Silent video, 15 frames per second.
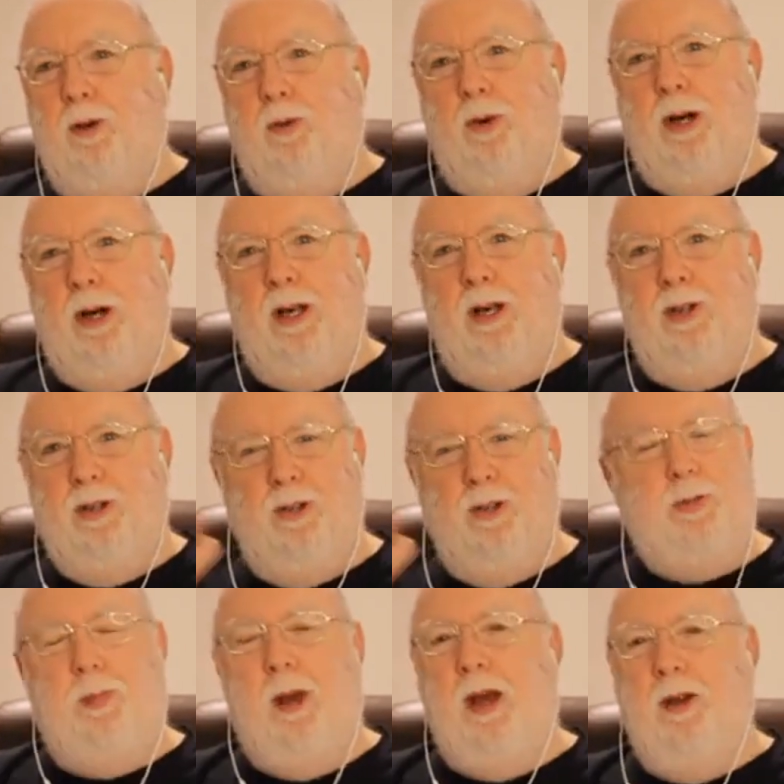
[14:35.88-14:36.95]
was
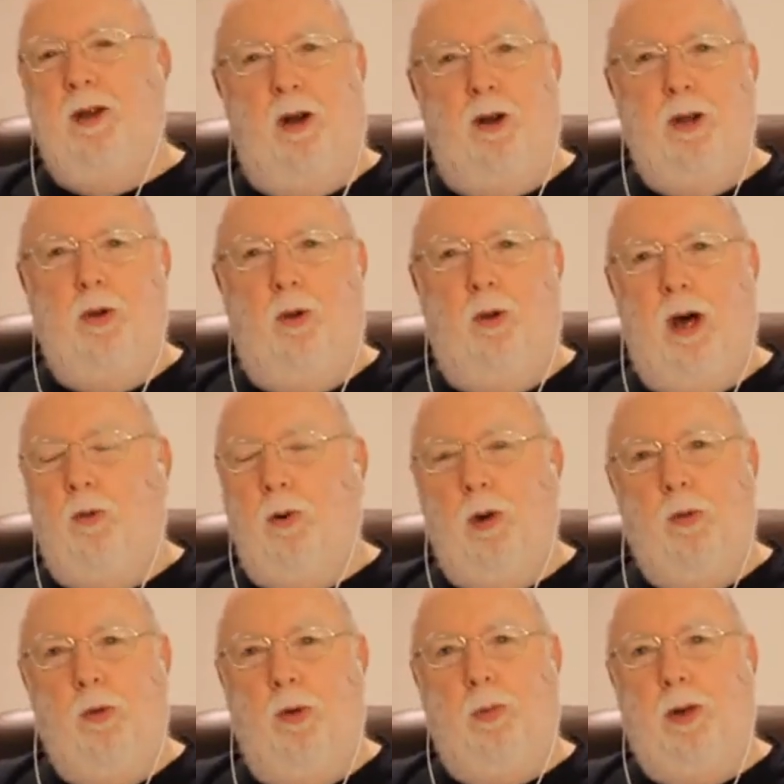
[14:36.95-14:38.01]
spend all you want.
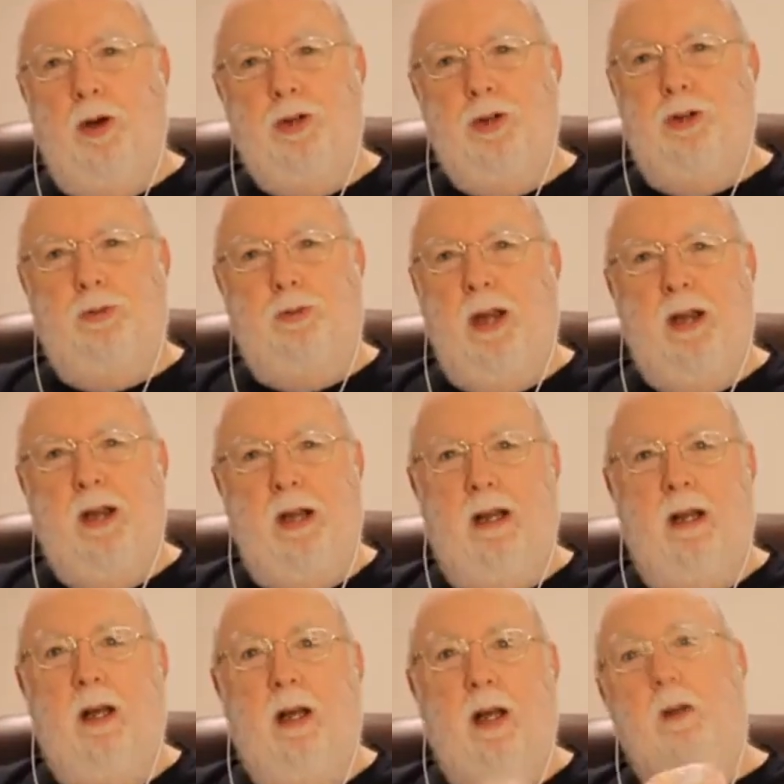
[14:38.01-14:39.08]
We won't oppose your
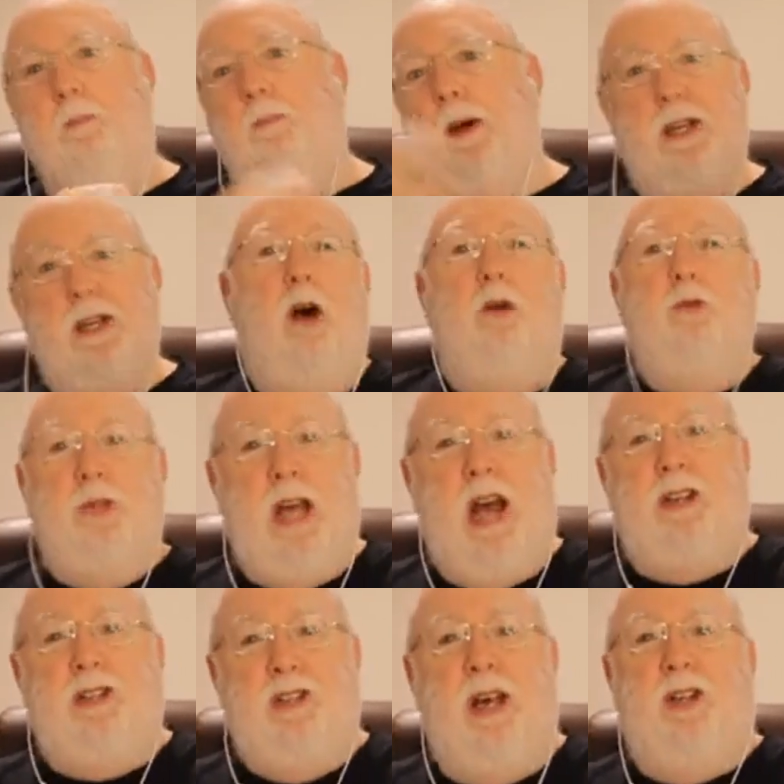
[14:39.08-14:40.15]
spending, but don't
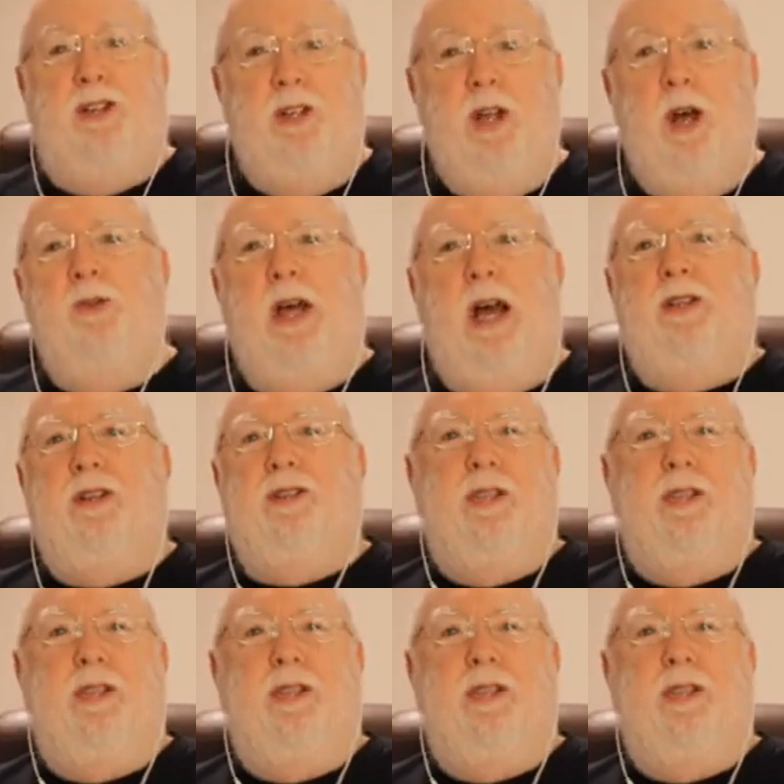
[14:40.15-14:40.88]
tax us. Don't tax the